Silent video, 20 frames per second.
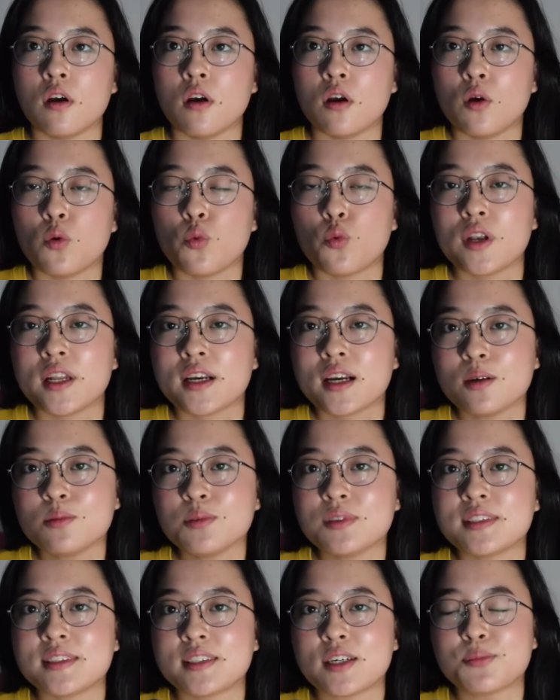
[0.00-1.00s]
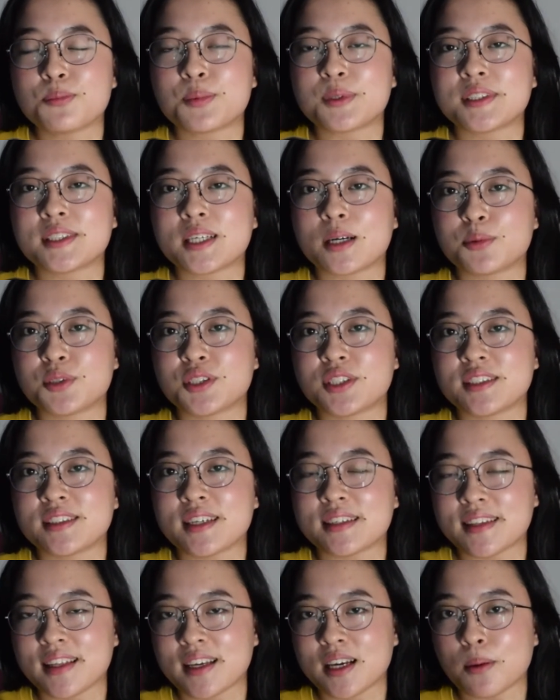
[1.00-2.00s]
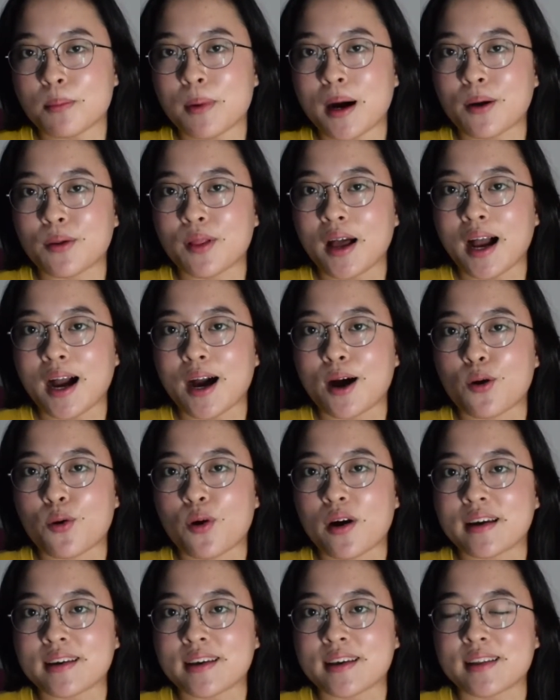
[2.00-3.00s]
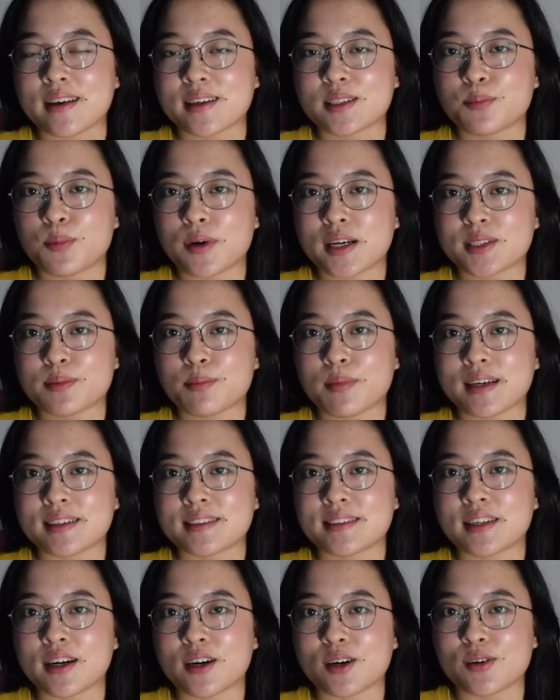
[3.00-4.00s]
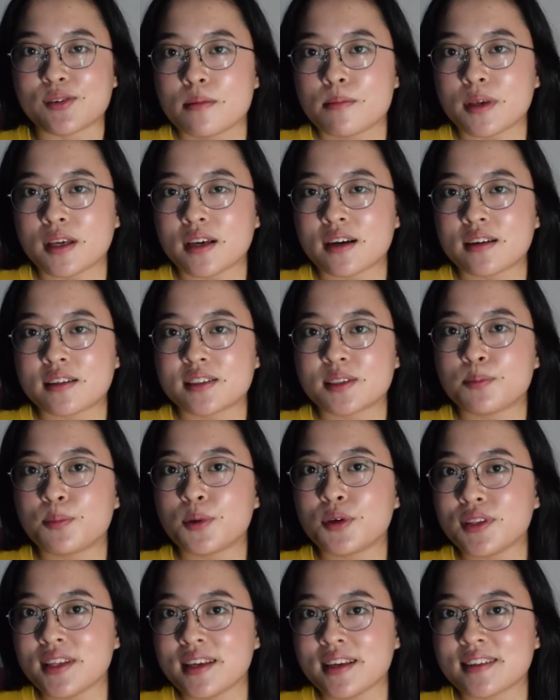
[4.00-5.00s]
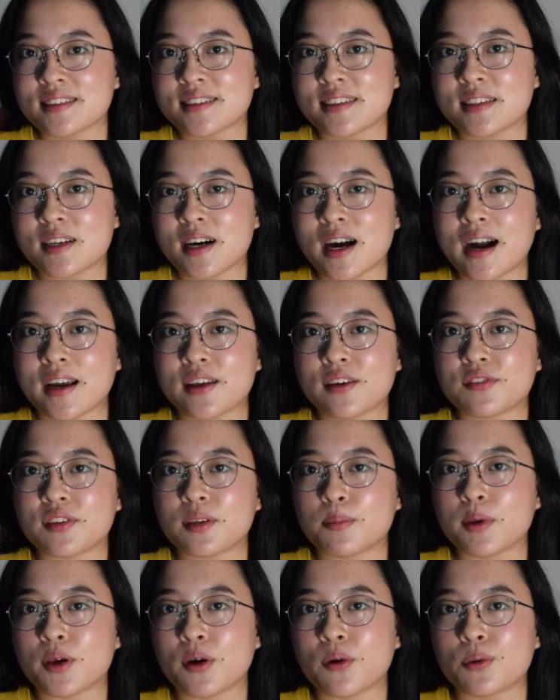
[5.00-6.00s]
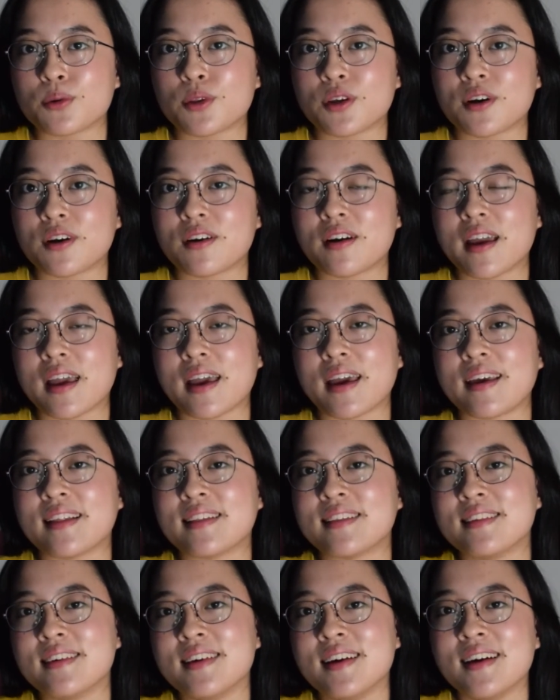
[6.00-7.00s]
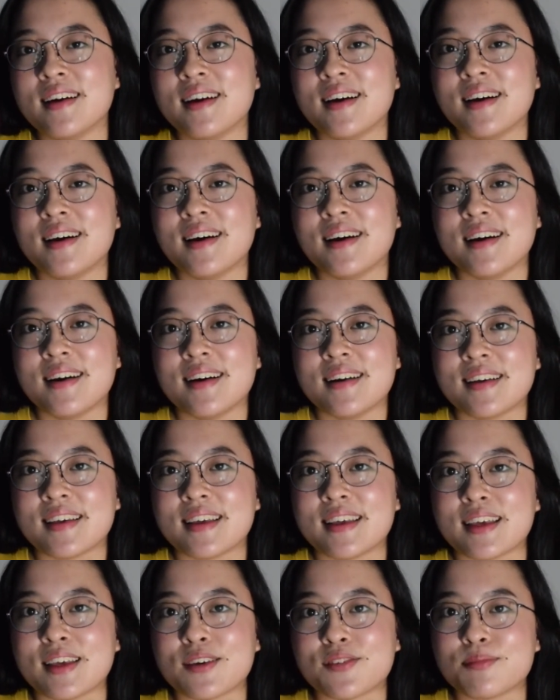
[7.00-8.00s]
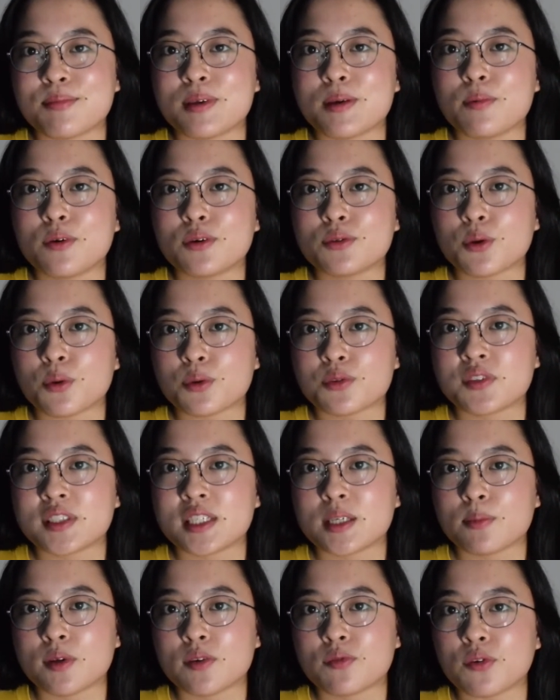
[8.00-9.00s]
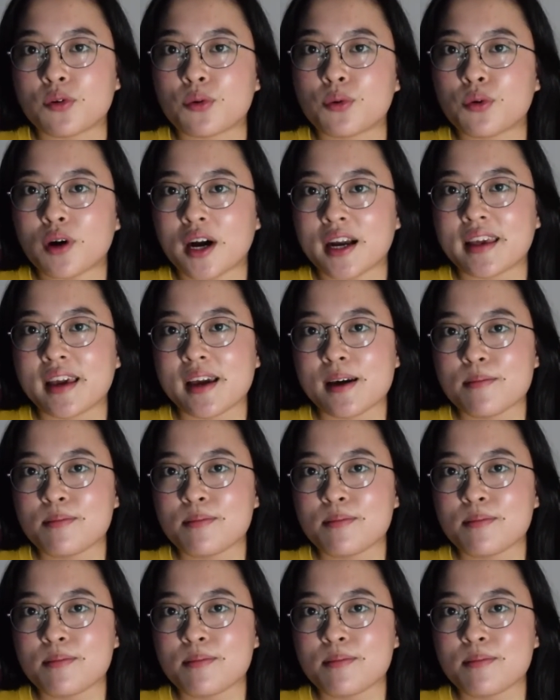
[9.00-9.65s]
When it comes to self-perception, I think about how I can express myself because beauty is in the eye of the beholder, and if people don't see me for who I am,